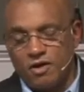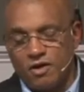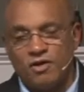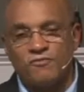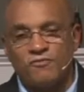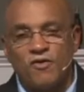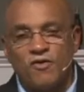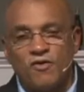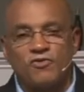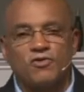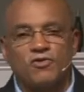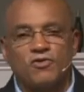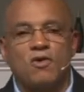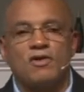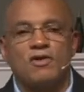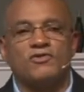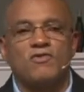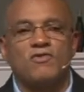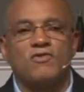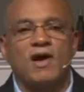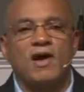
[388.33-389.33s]
First, we're going to
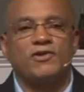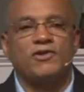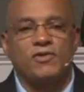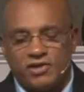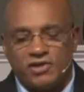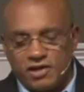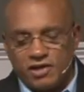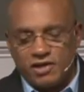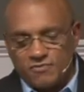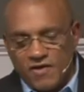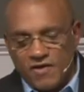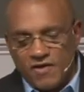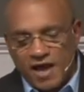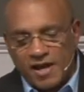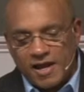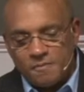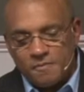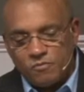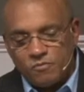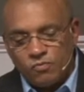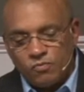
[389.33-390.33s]
try to identify
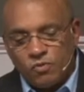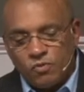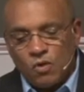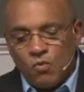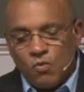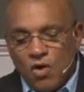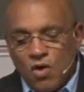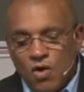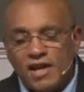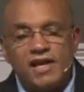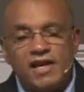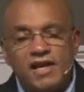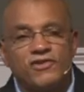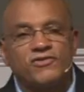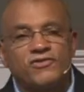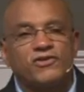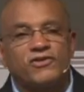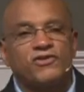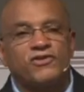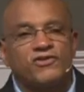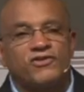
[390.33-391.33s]
what is
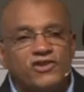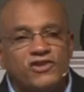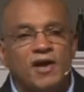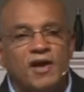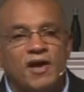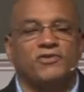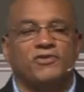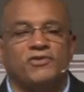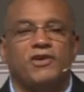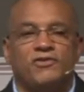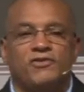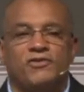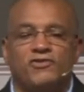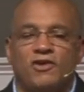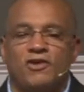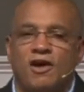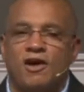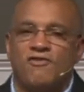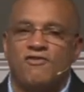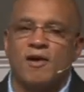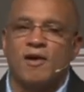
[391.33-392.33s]
the substance
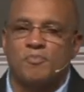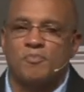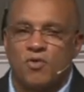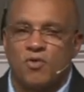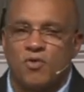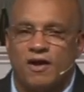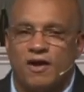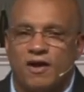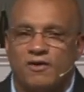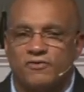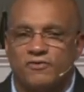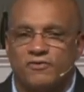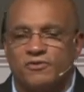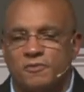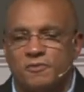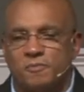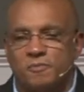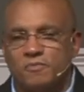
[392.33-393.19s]
of our prayers.